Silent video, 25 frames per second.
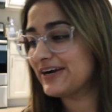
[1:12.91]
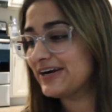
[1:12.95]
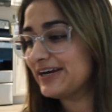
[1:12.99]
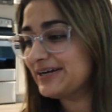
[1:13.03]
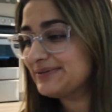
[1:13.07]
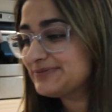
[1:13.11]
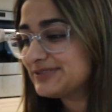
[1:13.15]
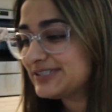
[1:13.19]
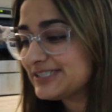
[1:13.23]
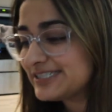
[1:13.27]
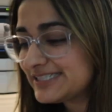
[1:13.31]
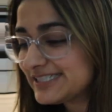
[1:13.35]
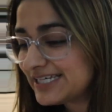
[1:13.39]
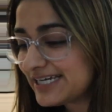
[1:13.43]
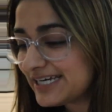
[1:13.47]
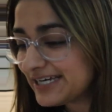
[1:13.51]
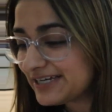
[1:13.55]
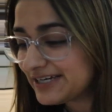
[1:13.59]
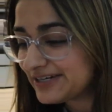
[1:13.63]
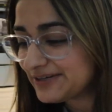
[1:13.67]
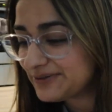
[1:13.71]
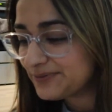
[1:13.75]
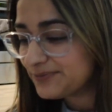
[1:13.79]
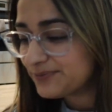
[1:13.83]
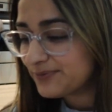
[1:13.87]
and I'm just
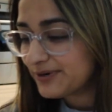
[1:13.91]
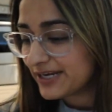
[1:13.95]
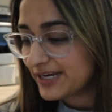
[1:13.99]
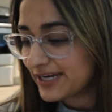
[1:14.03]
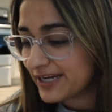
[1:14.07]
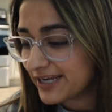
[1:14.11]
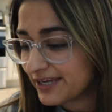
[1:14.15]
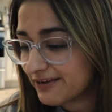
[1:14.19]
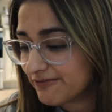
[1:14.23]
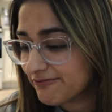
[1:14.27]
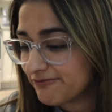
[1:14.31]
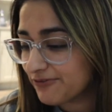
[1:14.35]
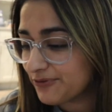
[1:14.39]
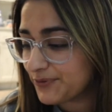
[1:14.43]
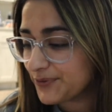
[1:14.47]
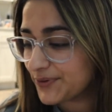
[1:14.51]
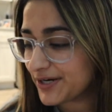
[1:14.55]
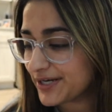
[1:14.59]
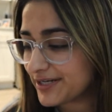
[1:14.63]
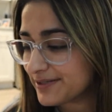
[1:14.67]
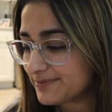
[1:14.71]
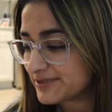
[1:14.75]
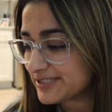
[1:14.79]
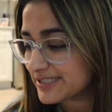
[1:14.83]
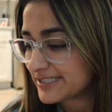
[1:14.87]
like waiting for
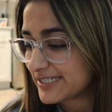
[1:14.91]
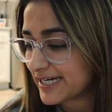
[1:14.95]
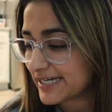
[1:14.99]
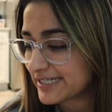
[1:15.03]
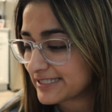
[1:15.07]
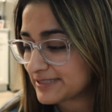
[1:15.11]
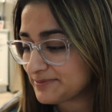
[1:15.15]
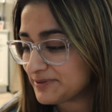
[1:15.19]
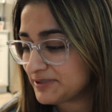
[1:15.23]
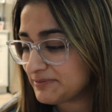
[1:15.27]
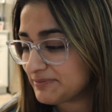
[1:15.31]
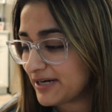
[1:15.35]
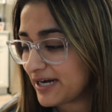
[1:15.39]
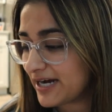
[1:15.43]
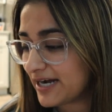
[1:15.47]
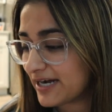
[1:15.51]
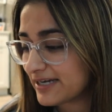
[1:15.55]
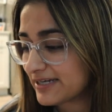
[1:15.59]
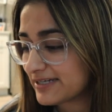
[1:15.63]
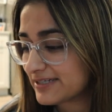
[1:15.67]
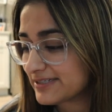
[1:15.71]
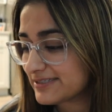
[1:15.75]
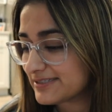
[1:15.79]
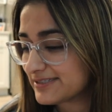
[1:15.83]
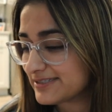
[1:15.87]
him to text me
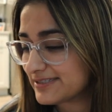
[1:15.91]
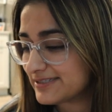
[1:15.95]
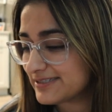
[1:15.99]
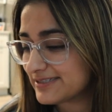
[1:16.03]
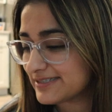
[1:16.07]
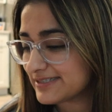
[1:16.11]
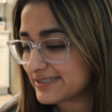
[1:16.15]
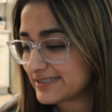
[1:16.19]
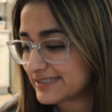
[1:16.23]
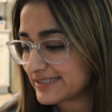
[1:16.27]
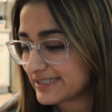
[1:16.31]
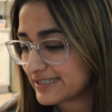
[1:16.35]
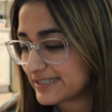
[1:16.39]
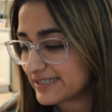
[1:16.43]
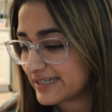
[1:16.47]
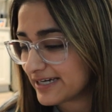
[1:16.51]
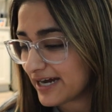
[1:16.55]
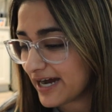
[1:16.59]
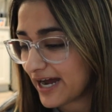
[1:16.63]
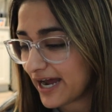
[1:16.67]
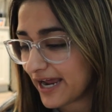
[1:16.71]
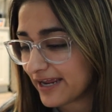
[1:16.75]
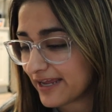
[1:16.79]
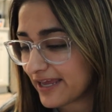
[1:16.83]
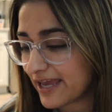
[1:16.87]
back to see.
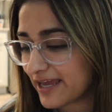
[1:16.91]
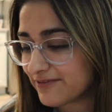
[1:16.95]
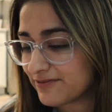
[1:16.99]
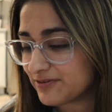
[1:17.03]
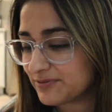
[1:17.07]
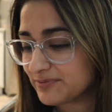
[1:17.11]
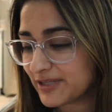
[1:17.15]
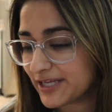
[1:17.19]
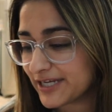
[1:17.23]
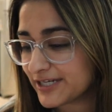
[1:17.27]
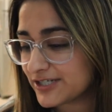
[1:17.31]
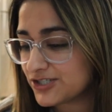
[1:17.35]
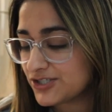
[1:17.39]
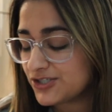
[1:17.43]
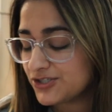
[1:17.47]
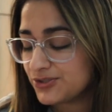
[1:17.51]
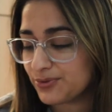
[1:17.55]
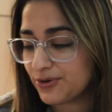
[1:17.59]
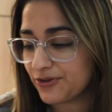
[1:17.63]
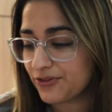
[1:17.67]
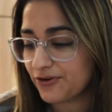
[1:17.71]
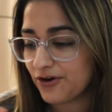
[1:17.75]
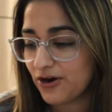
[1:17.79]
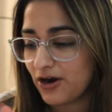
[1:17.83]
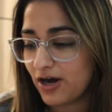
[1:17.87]
I gave him like two
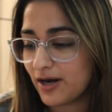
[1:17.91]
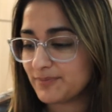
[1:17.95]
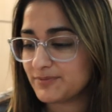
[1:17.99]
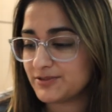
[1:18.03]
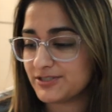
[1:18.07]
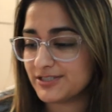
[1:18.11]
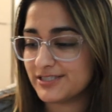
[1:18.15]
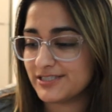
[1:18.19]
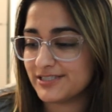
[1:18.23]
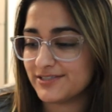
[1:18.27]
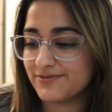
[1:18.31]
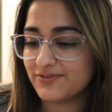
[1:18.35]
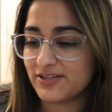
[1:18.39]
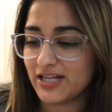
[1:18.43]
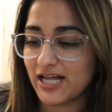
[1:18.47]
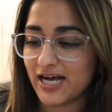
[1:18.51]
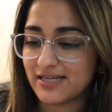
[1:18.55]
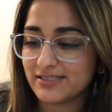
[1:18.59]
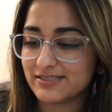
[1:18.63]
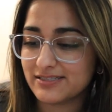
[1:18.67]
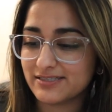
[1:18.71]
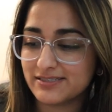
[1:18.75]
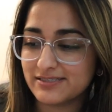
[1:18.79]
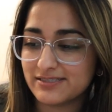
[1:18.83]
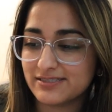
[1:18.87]
other options of
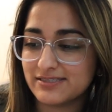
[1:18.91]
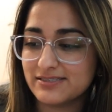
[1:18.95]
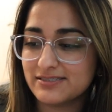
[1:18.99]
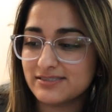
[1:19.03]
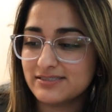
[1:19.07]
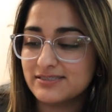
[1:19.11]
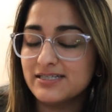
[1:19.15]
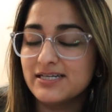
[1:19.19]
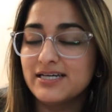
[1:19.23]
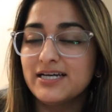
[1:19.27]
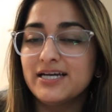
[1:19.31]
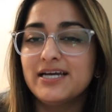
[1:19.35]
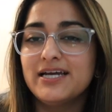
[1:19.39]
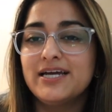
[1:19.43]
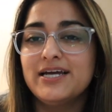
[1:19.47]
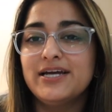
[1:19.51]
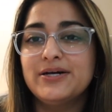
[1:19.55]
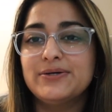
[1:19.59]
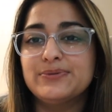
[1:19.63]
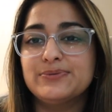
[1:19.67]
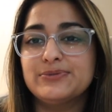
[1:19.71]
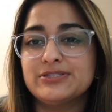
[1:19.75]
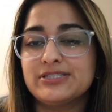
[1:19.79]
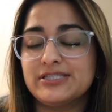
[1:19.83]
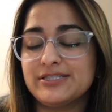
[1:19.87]
classes and
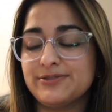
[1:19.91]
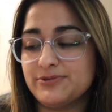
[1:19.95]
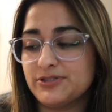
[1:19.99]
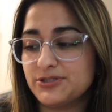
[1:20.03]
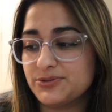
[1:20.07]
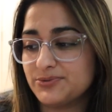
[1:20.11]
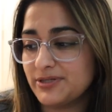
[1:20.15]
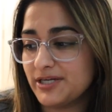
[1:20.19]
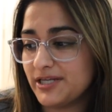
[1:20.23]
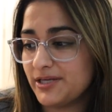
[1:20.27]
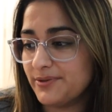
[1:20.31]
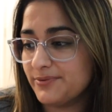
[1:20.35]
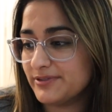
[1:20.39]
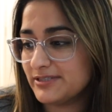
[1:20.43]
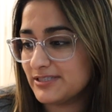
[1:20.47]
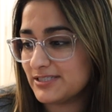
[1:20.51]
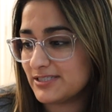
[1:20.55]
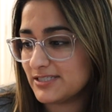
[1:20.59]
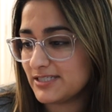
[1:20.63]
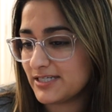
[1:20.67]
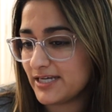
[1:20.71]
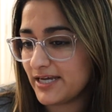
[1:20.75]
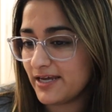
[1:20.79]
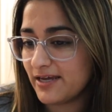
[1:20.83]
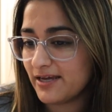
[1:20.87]
we'll see which one he wants
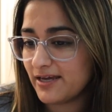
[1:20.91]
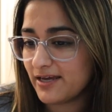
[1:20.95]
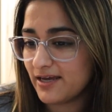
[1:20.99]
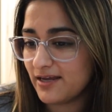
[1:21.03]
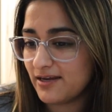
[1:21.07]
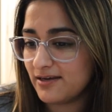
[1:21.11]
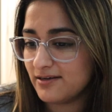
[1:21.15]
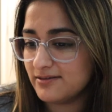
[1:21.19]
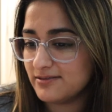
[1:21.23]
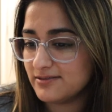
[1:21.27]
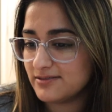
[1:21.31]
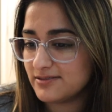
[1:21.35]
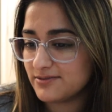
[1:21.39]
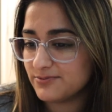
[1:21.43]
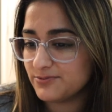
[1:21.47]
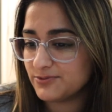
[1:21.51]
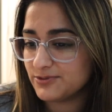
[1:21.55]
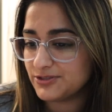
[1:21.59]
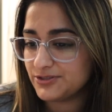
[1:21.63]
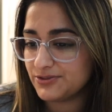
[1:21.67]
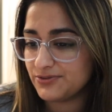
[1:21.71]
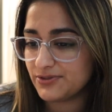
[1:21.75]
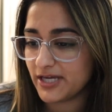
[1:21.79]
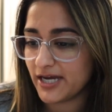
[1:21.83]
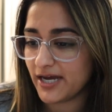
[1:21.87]
to take, and we'll
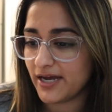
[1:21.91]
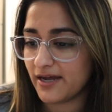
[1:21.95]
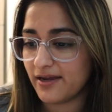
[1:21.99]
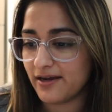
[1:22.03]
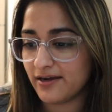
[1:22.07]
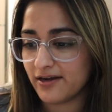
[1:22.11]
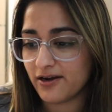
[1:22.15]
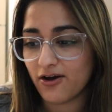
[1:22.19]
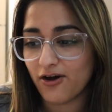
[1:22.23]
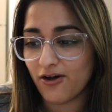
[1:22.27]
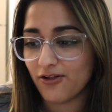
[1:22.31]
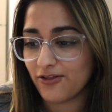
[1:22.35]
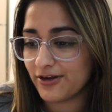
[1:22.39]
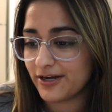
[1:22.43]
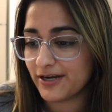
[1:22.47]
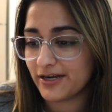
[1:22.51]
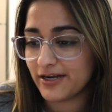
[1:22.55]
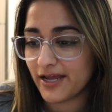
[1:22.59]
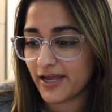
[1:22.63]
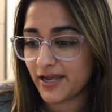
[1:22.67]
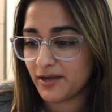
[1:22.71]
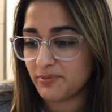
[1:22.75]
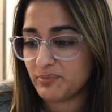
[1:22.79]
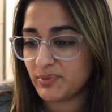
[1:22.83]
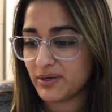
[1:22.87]
do that and call it a
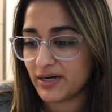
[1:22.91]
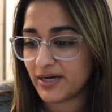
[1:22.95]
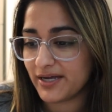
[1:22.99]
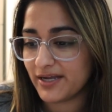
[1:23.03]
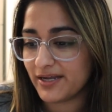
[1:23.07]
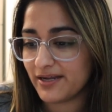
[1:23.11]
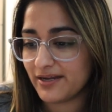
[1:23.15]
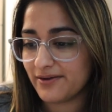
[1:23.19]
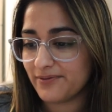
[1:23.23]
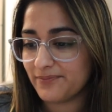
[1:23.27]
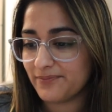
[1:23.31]
day. But